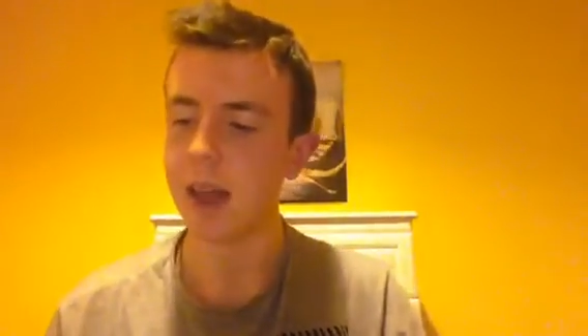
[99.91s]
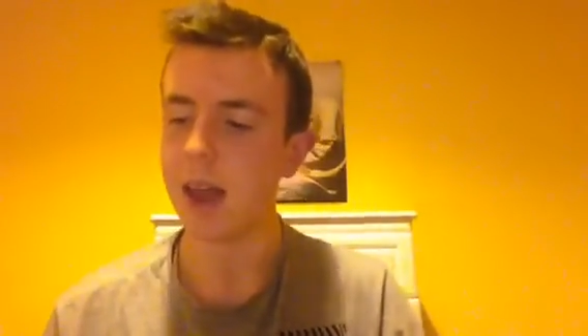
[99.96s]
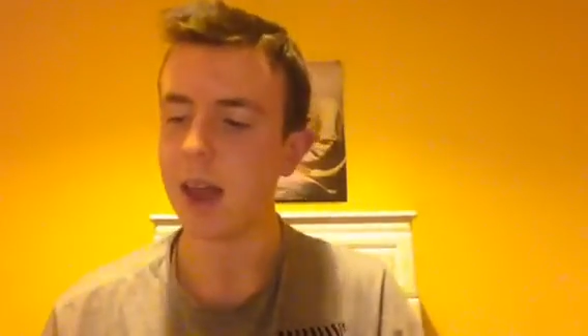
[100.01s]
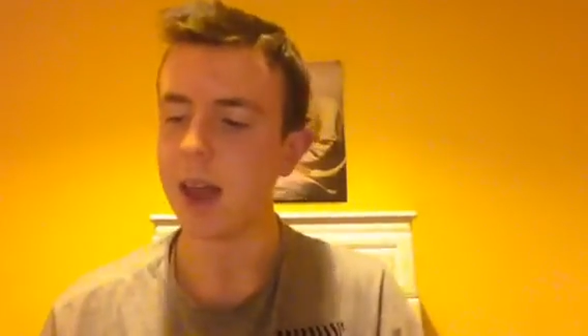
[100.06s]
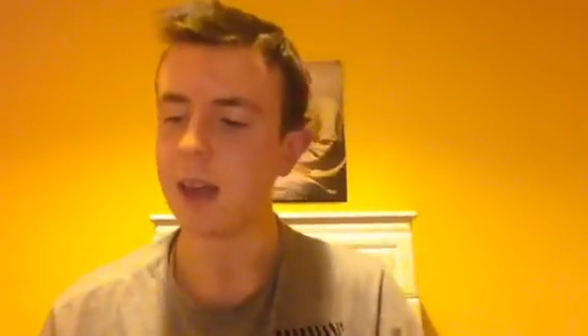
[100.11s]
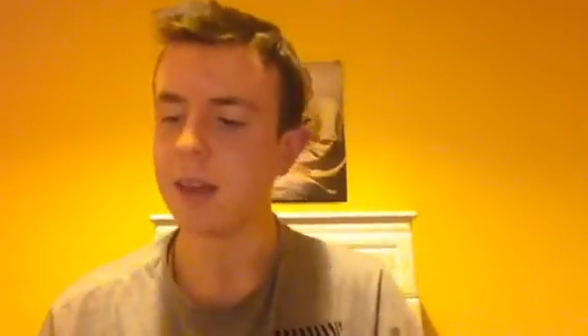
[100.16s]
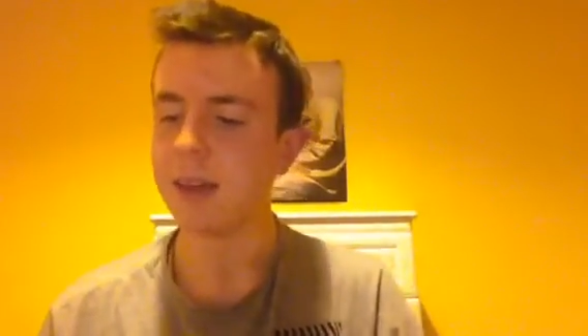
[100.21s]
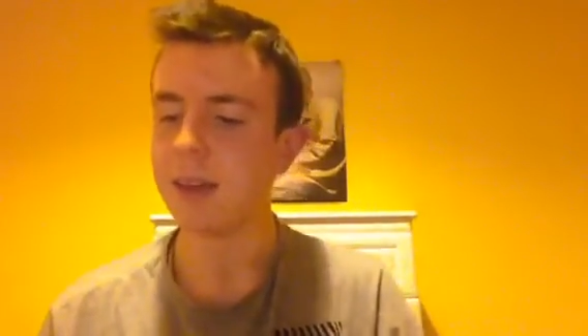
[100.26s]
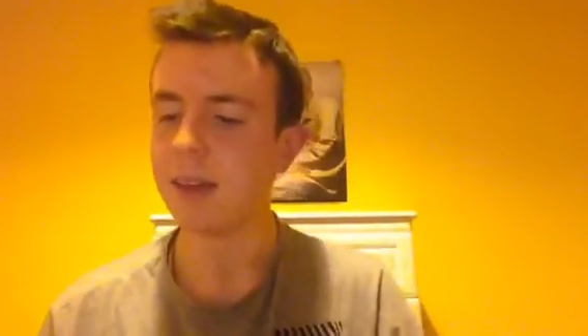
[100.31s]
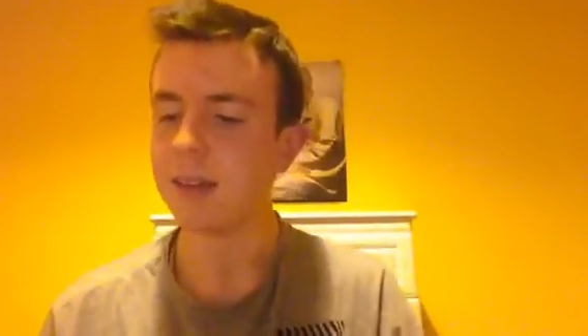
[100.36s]

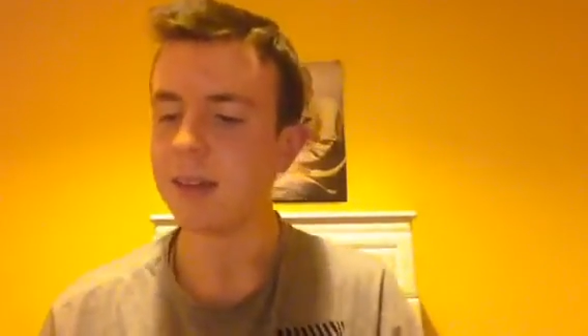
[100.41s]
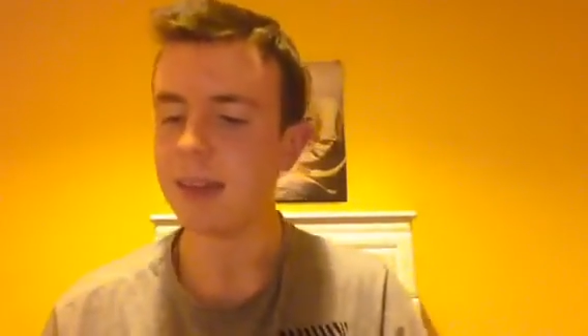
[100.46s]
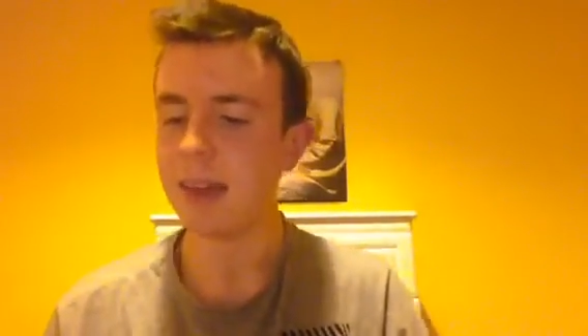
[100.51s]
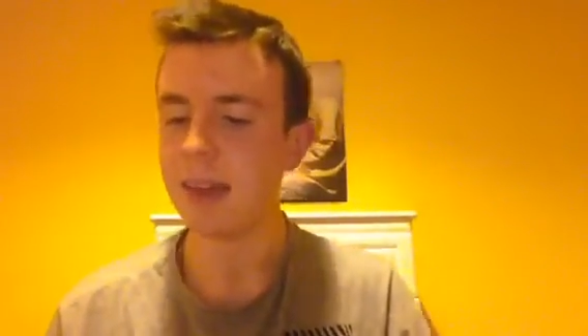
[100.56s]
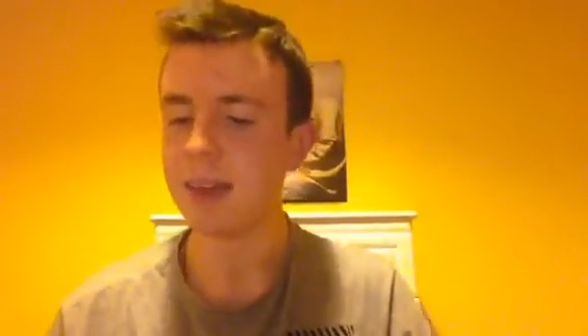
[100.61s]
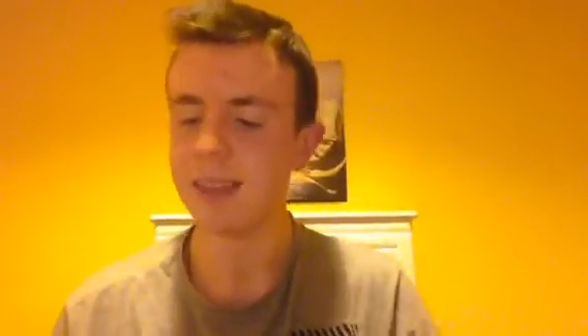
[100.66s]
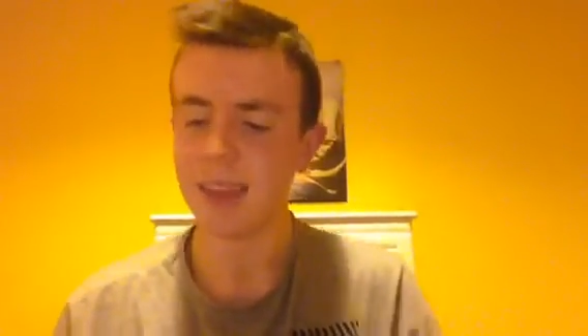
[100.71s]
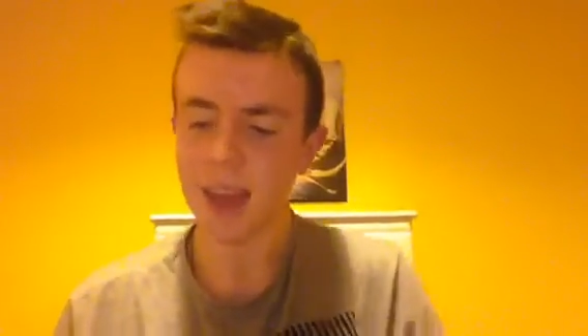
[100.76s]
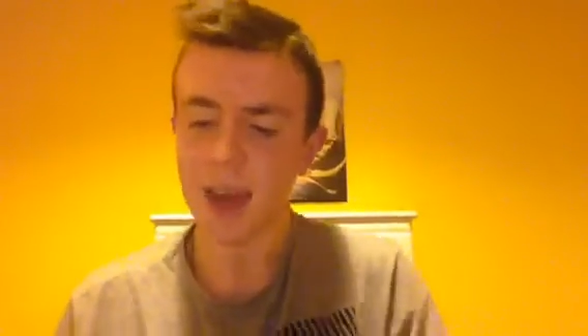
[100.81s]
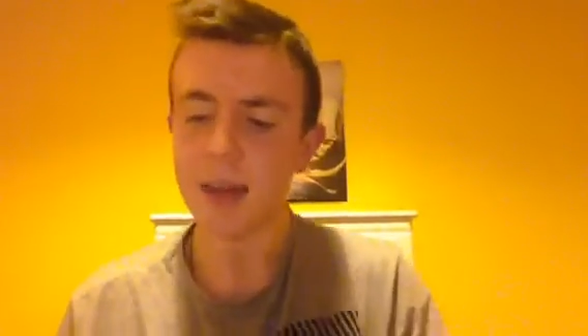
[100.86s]
And I
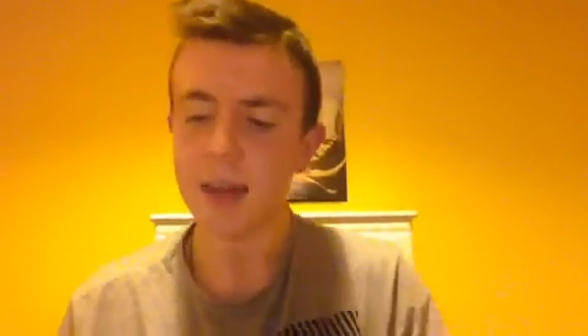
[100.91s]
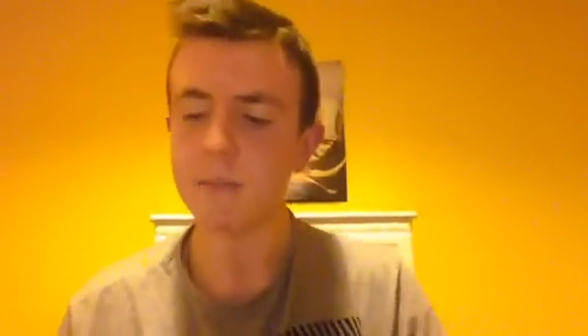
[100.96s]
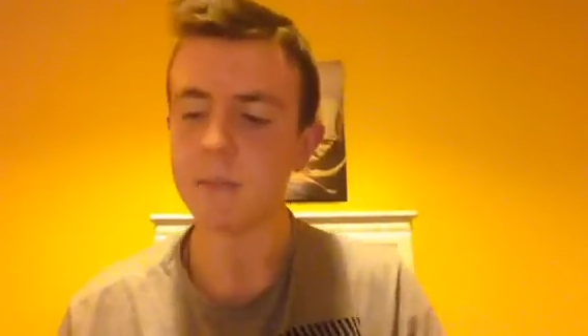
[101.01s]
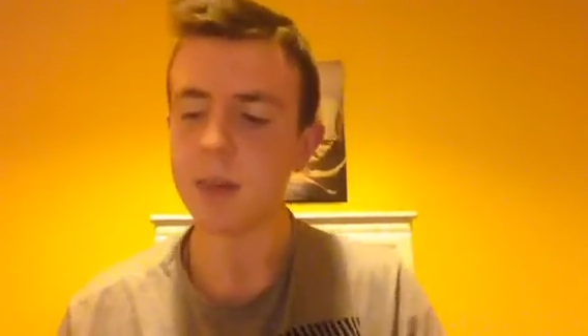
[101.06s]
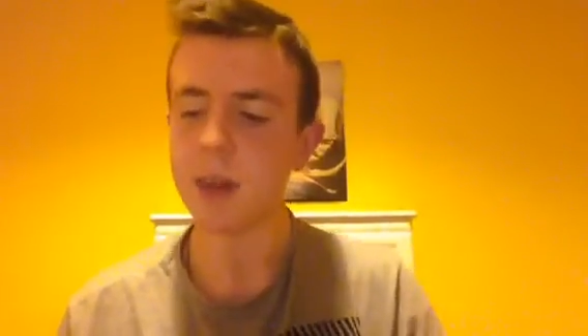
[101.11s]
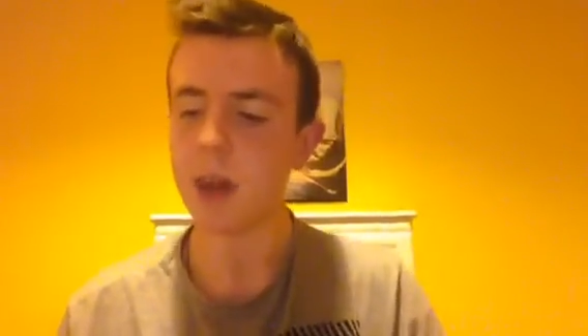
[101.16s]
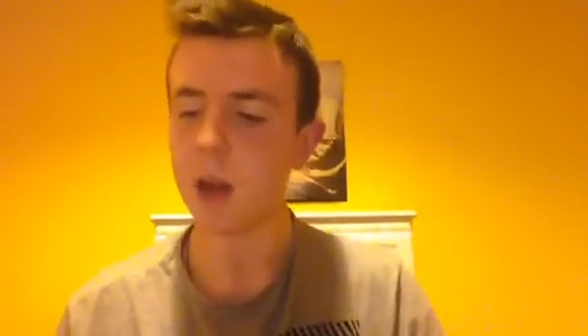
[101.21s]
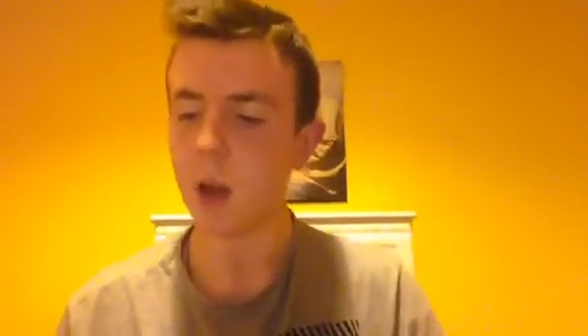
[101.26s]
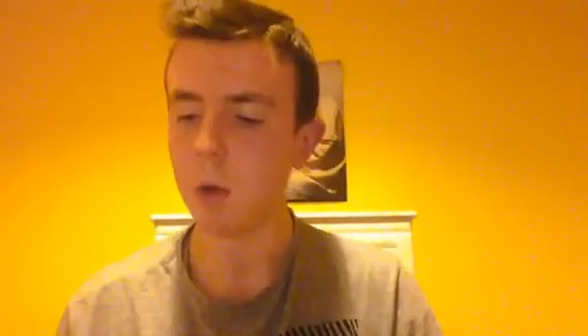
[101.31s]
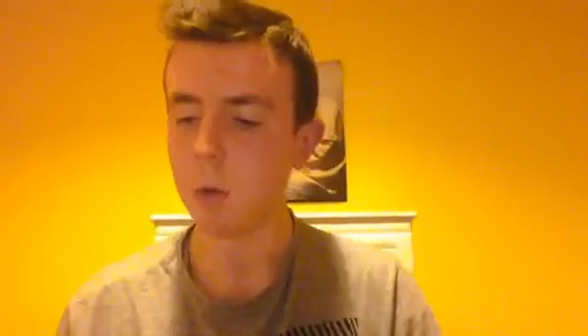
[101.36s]
said, damn,
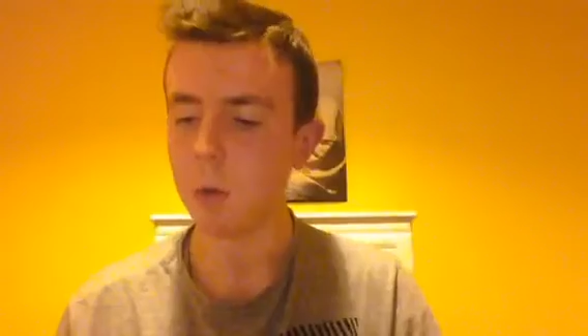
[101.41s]
yeah,